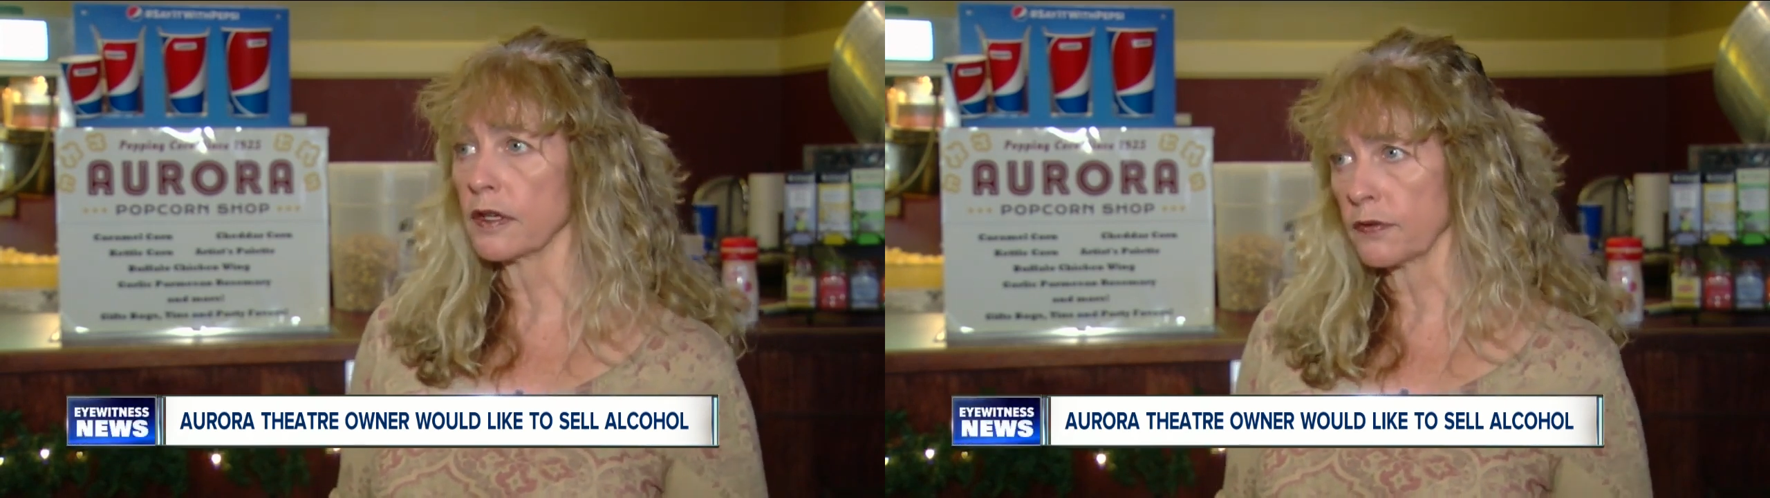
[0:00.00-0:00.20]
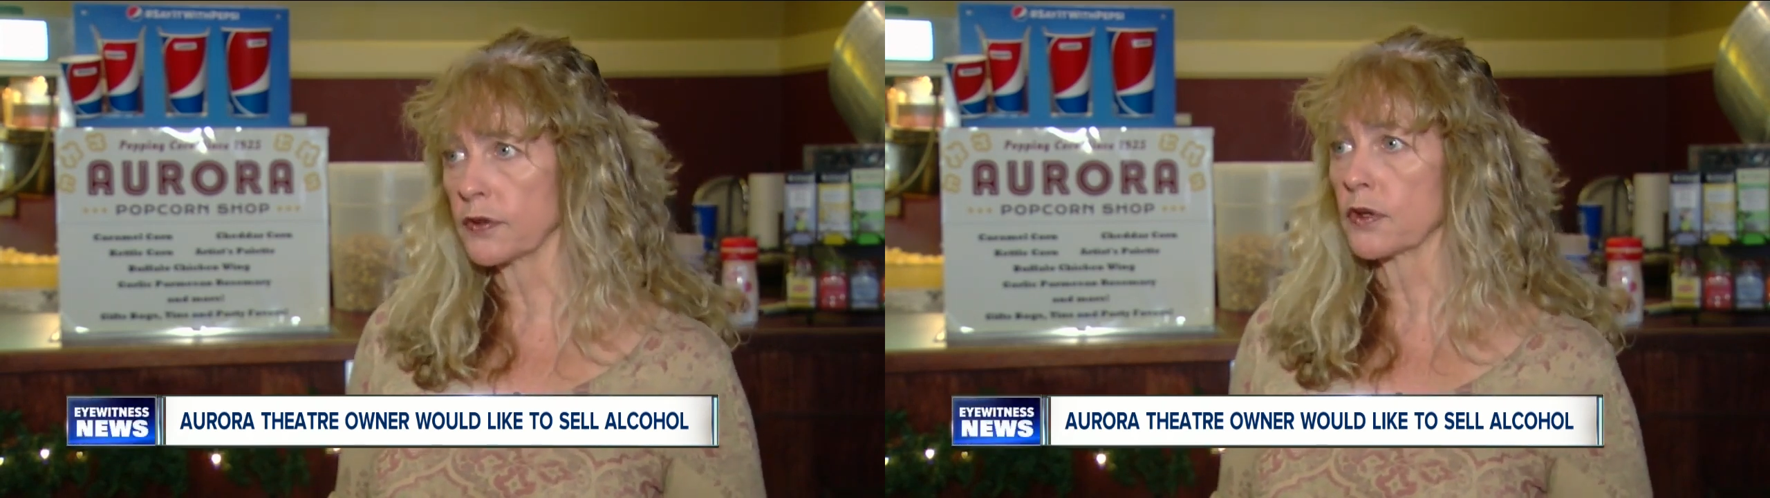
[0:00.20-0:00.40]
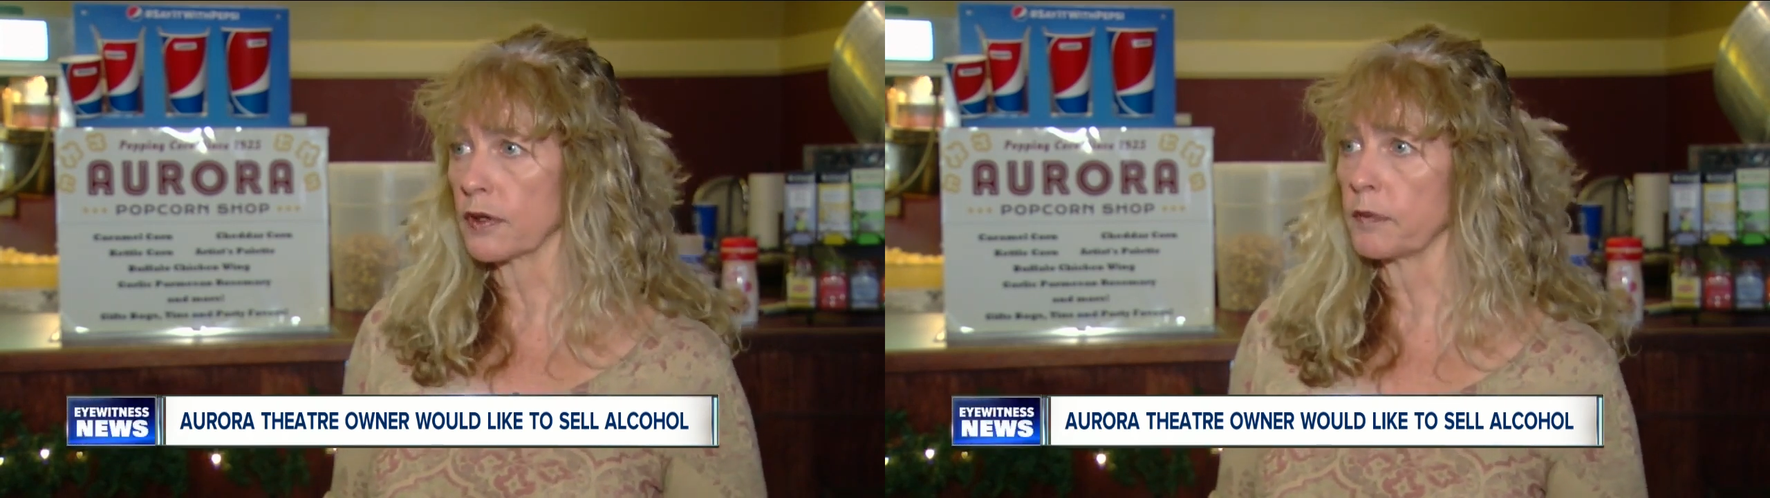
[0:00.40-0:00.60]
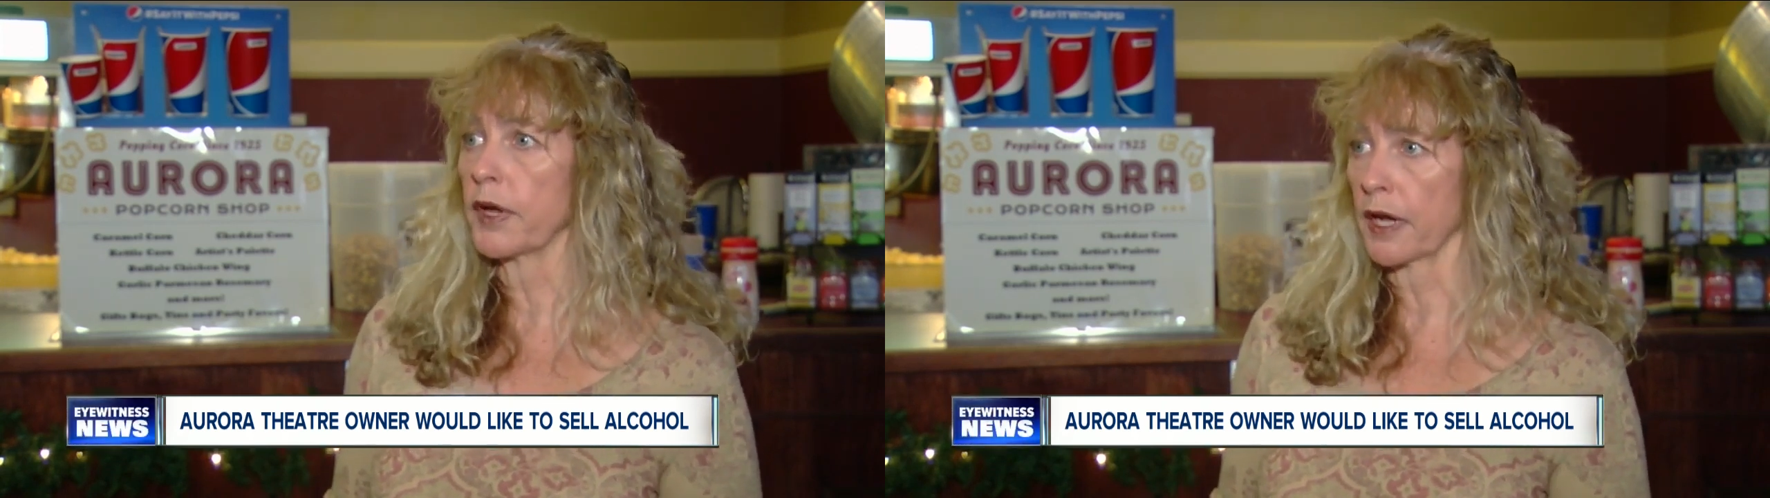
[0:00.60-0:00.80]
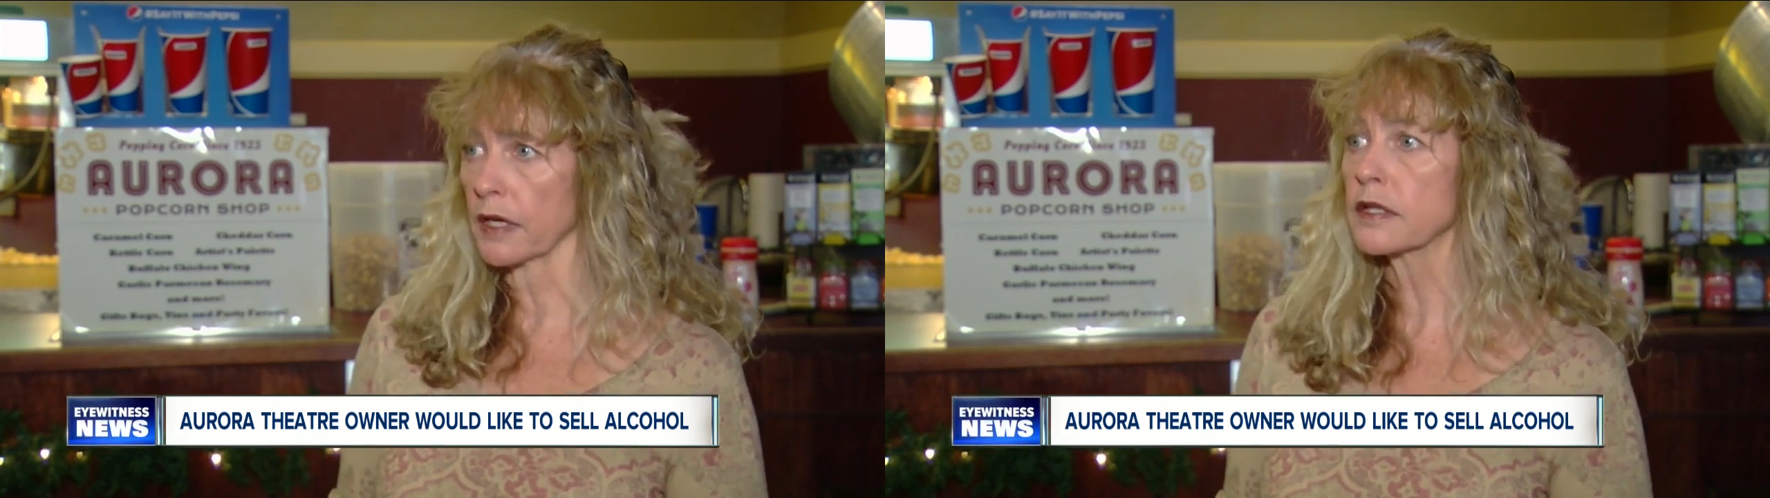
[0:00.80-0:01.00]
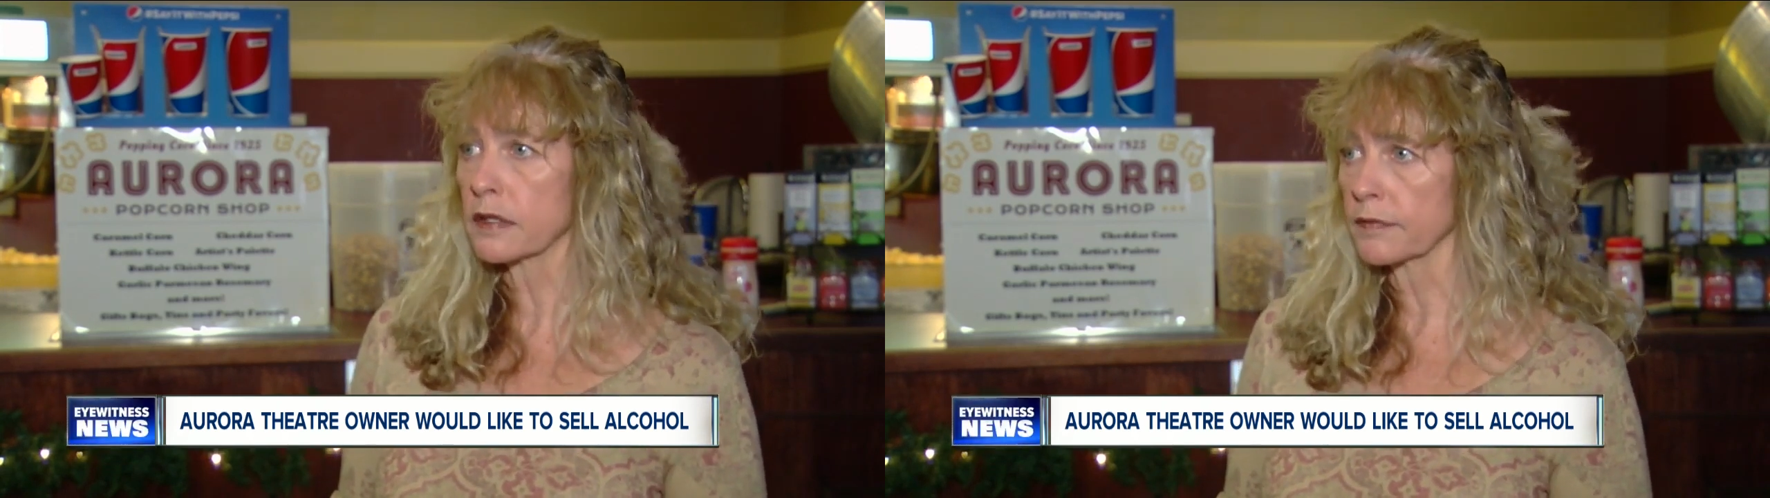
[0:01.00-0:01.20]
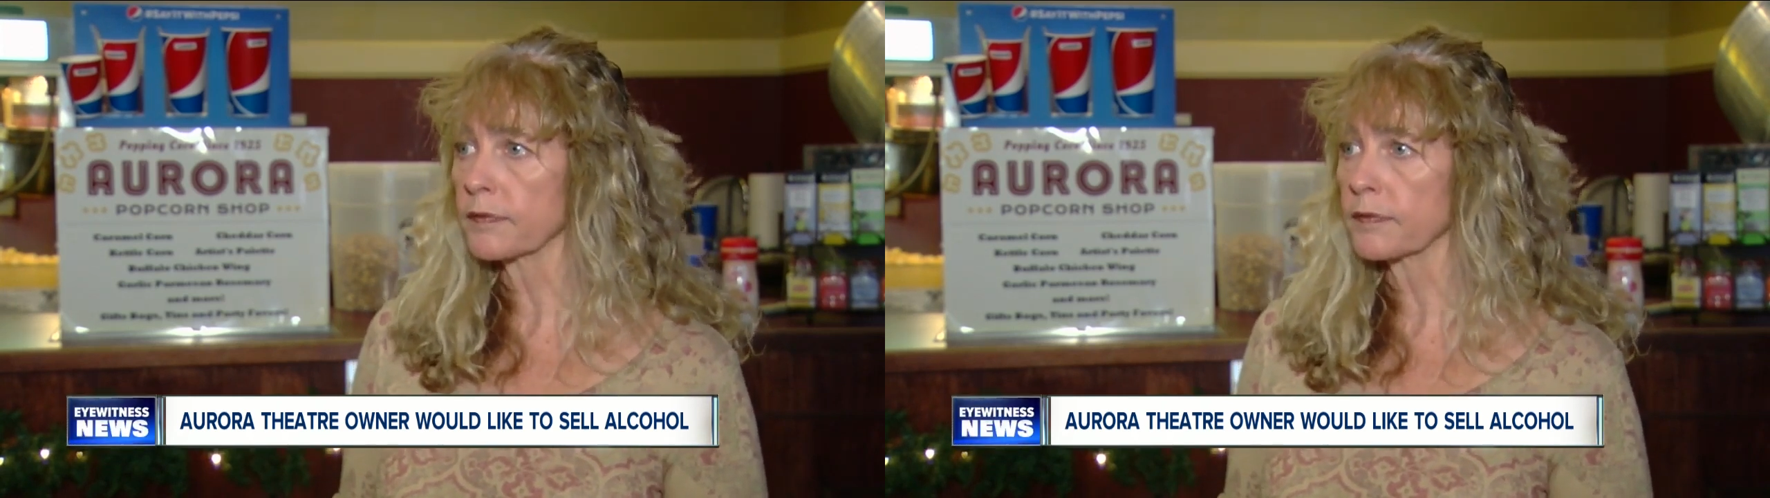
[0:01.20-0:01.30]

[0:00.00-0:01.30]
if should it pass.